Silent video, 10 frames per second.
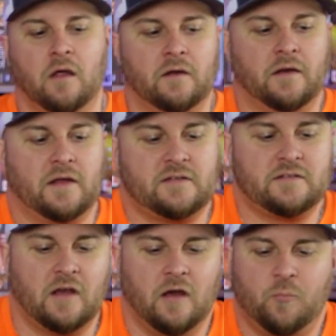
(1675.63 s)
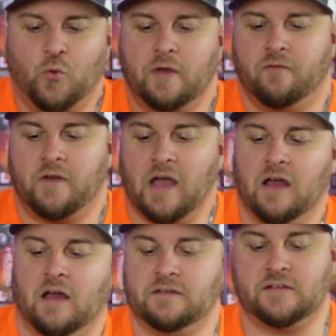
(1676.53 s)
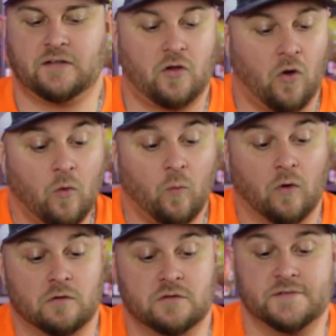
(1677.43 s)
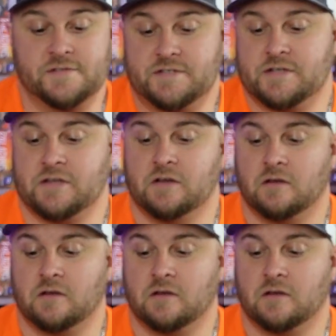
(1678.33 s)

Next up, we've got Core Worlds,